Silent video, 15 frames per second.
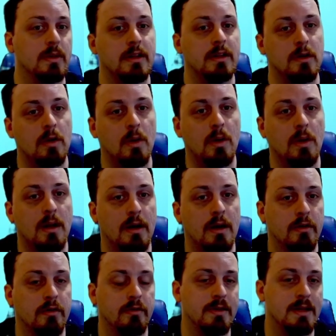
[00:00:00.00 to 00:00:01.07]
the goal
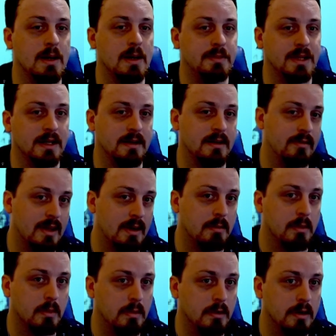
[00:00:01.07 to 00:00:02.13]
of the objective that
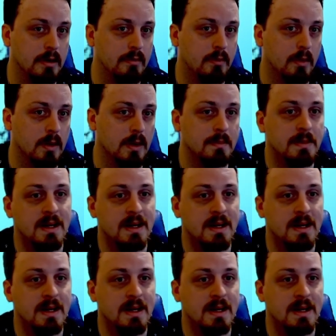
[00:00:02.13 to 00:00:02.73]
we're looking for.